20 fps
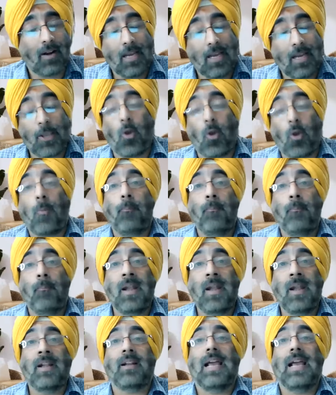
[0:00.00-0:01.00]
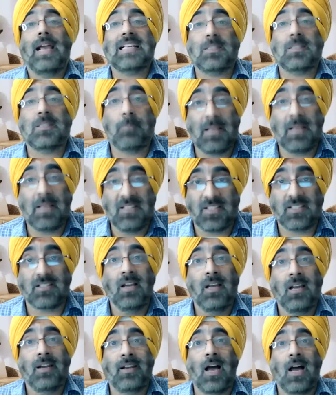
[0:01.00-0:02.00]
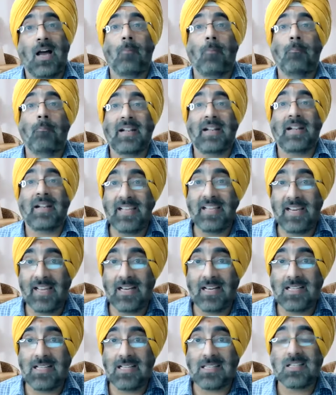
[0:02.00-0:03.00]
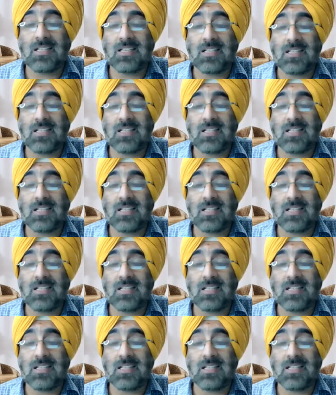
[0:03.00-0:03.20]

equipment expenses. Now, materials